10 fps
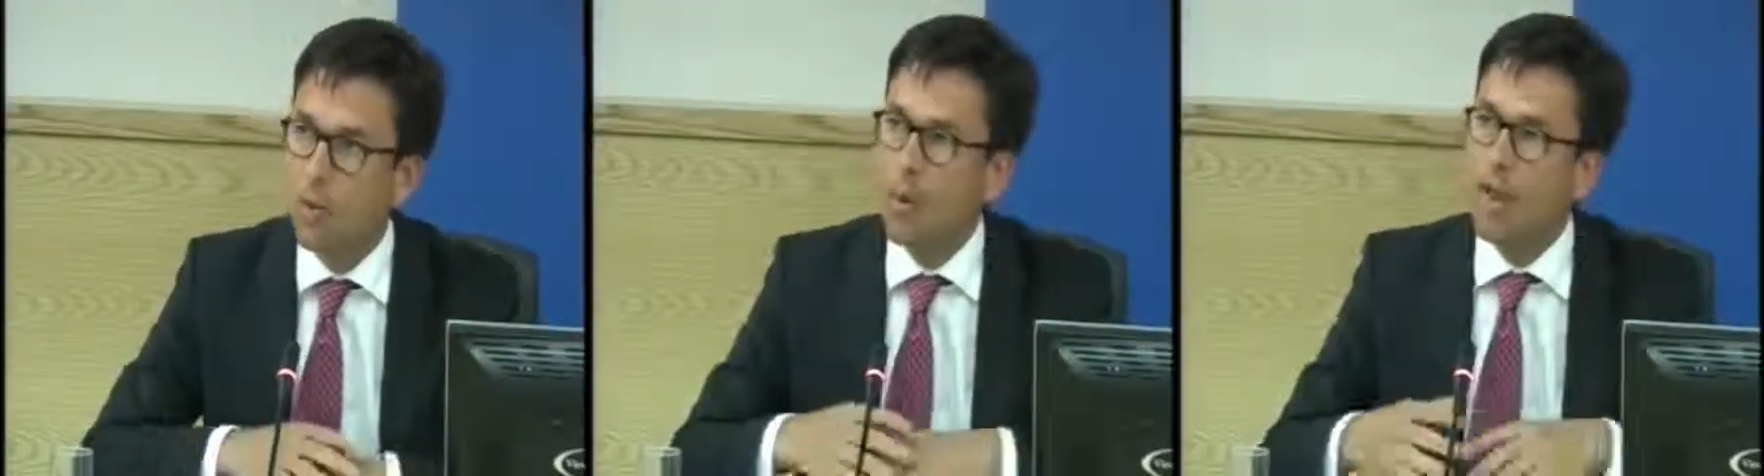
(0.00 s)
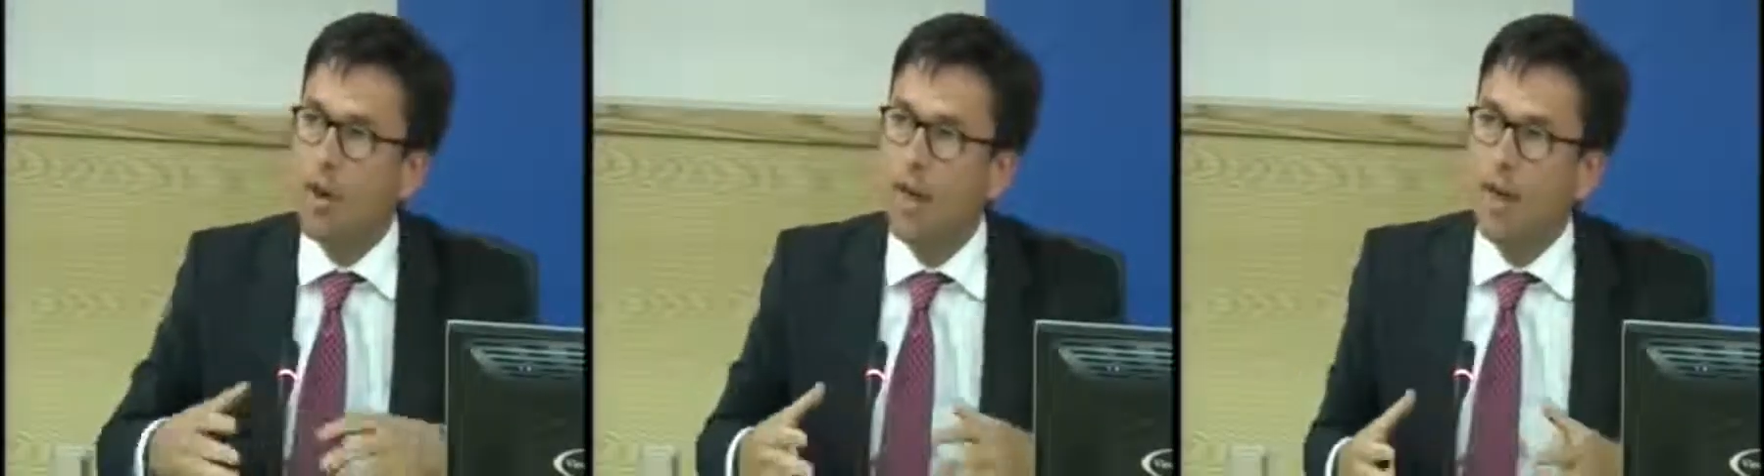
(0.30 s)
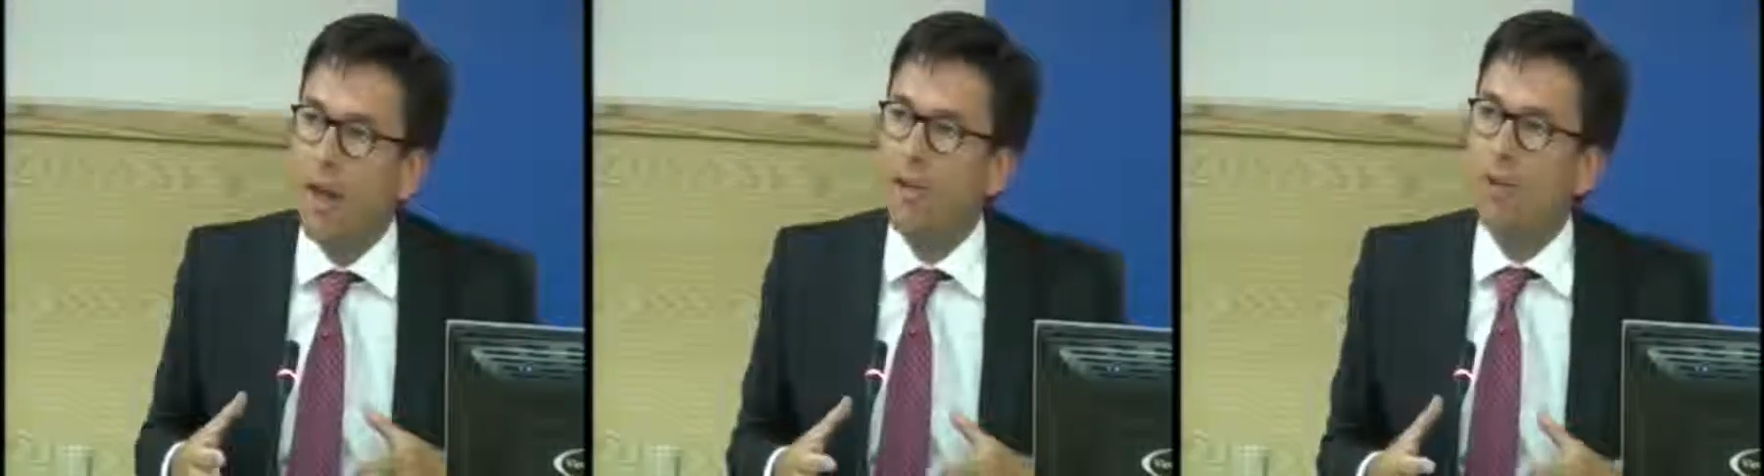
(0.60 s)
Well,
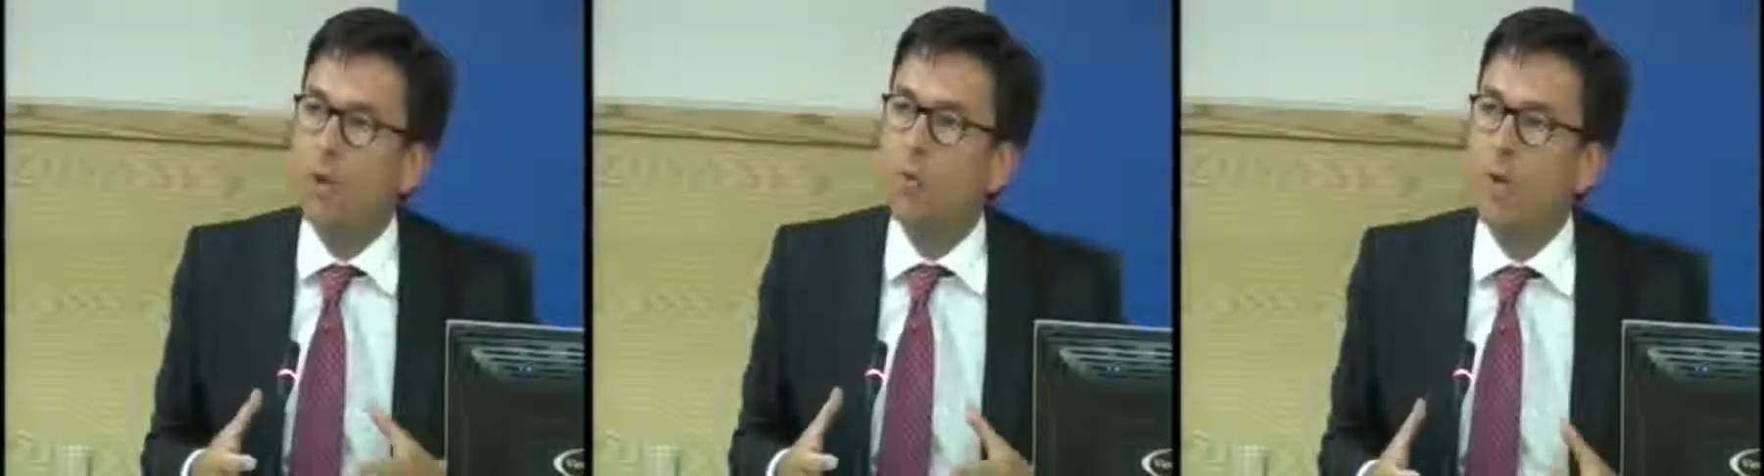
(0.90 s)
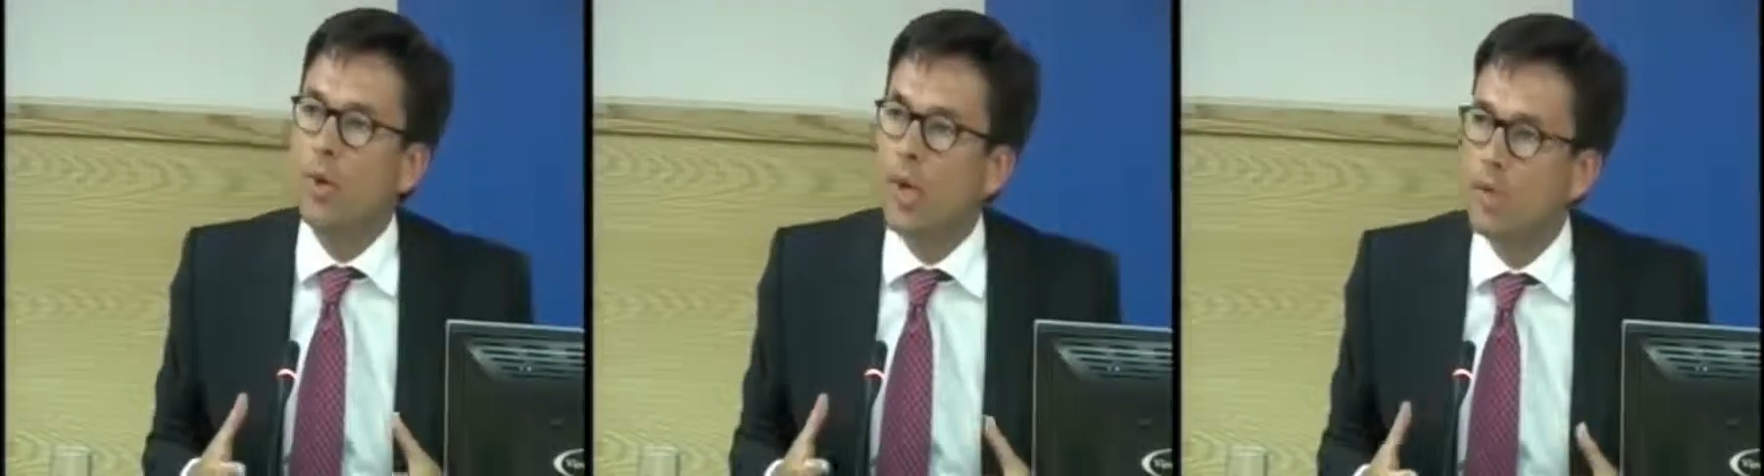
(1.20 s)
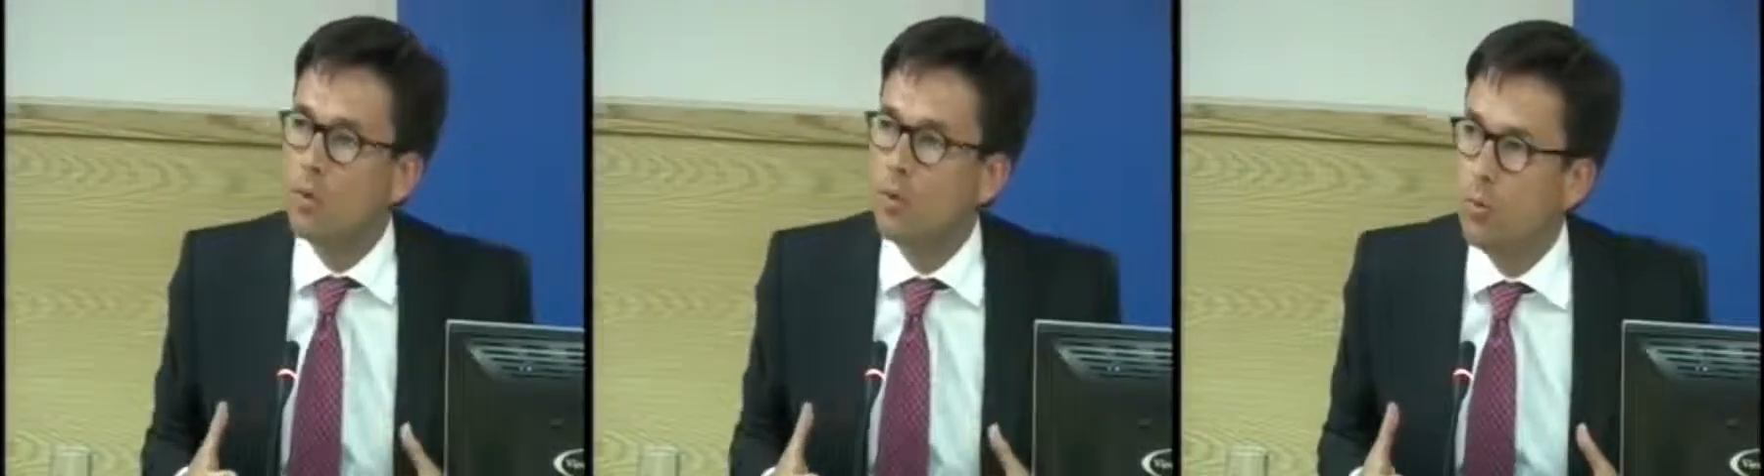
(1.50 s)
I think we
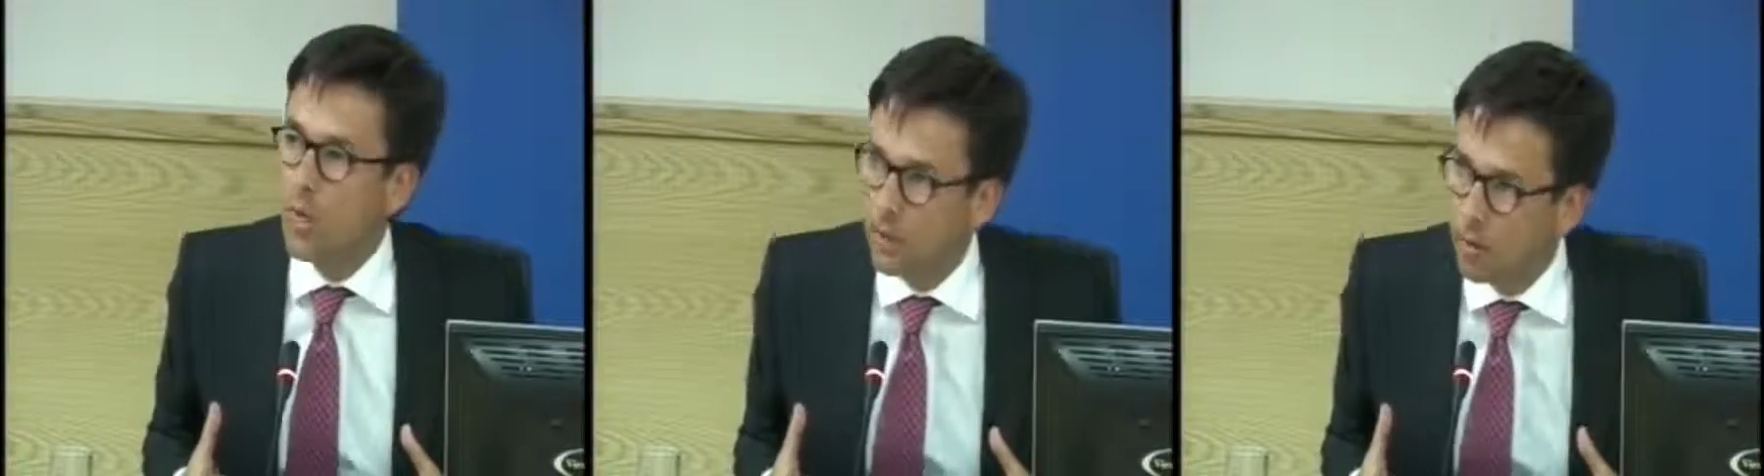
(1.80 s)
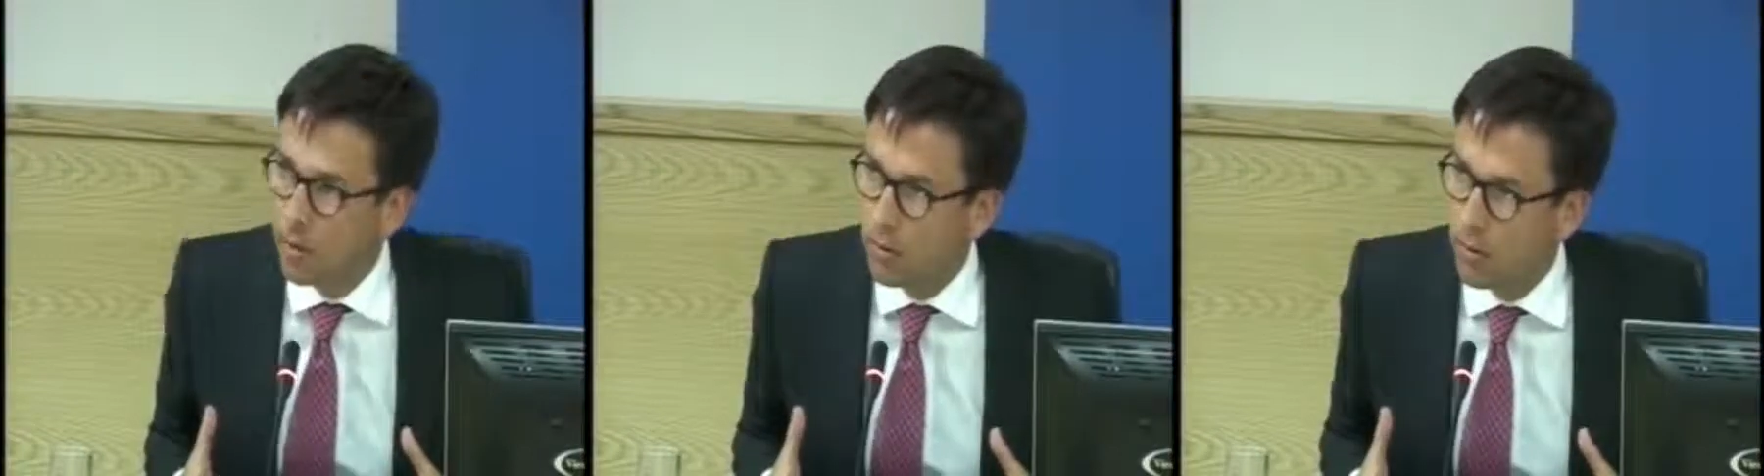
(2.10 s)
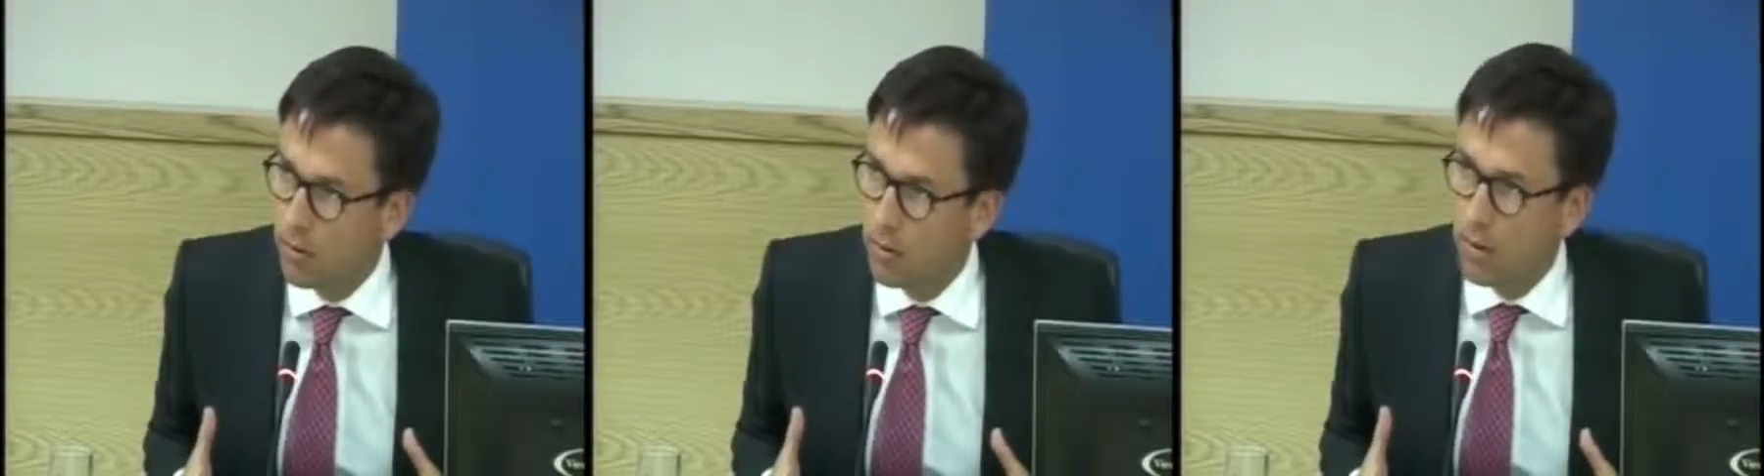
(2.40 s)
can do better,
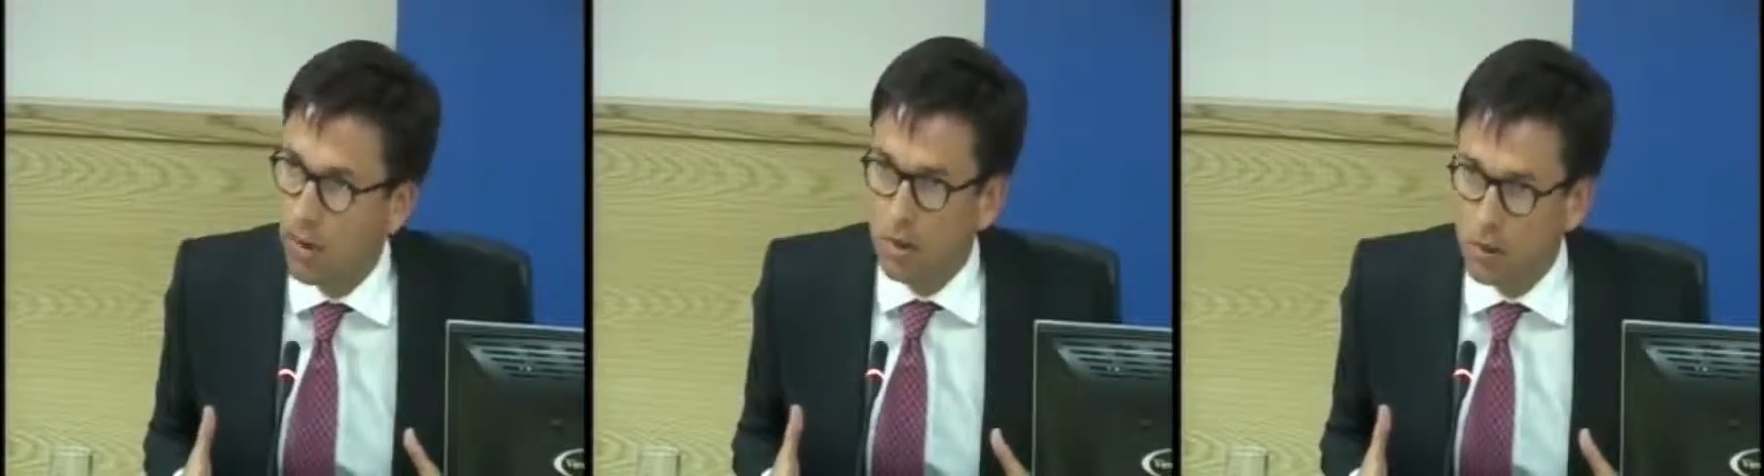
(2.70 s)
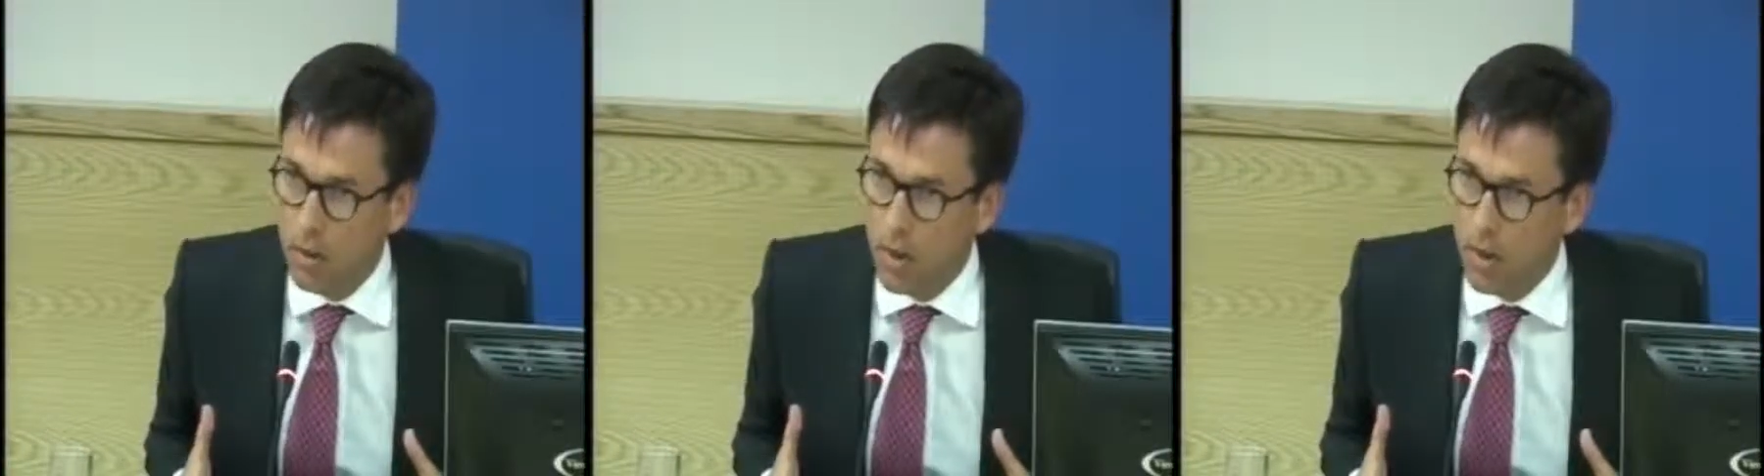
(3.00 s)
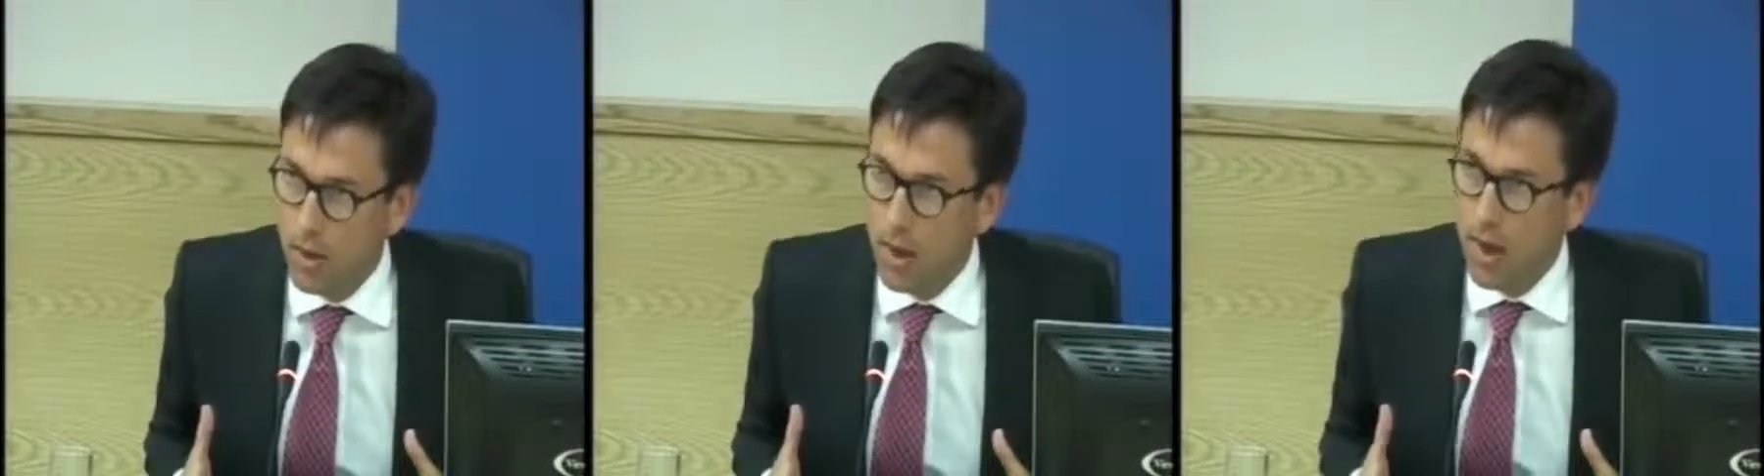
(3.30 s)
can't we?